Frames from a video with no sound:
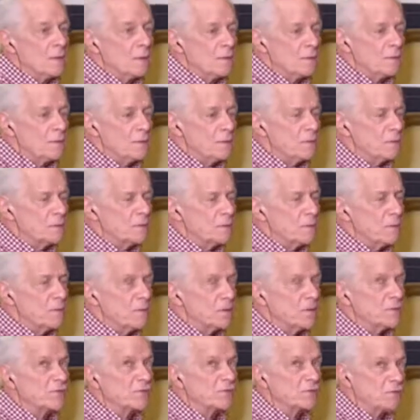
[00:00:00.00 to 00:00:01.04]
Teach me
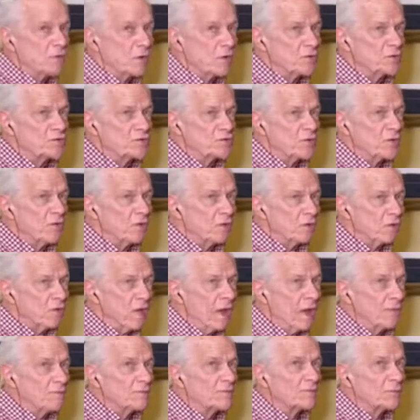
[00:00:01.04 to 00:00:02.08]
to search
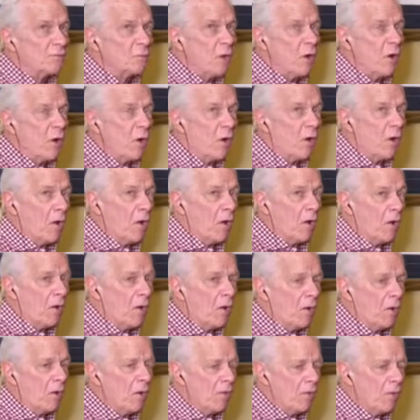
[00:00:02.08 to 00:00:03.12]
love's
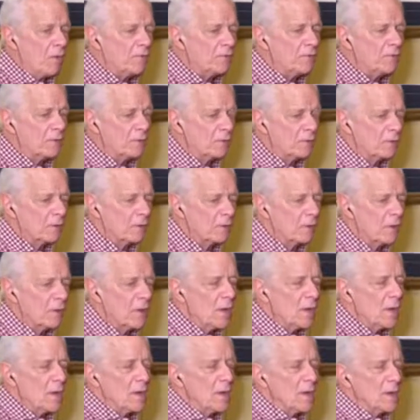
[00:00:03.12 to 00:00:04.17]
word.
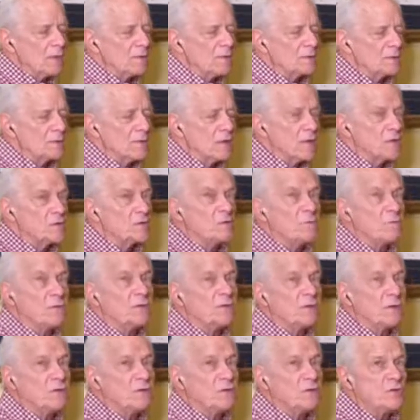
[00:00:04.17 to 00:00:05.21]
Teach me
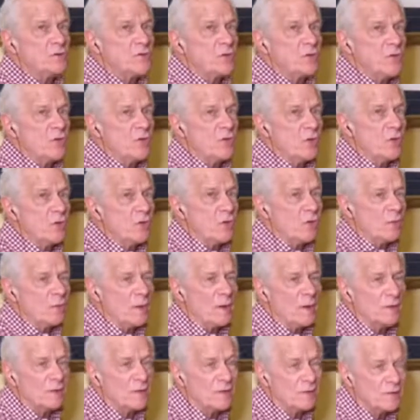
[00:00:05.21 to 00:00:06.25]
to hear
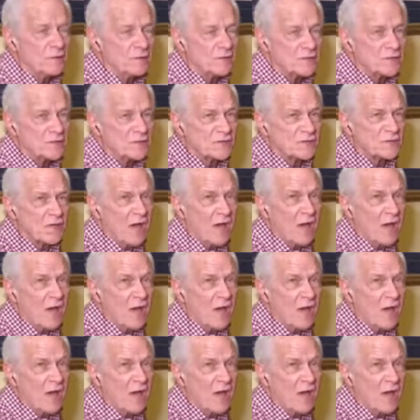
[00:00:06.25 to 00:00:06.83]
in silence